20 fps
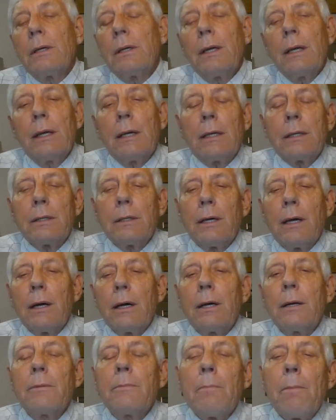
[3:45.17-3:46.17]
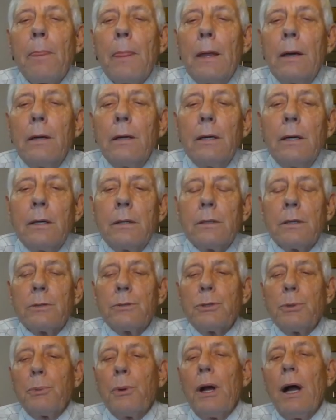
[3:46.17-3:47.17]
And the
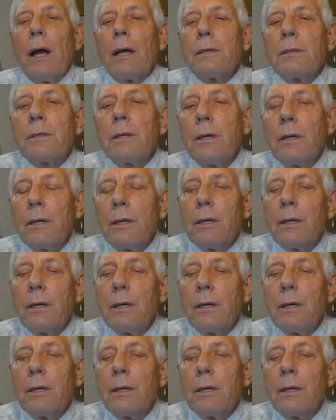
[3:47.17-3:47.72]
surprise,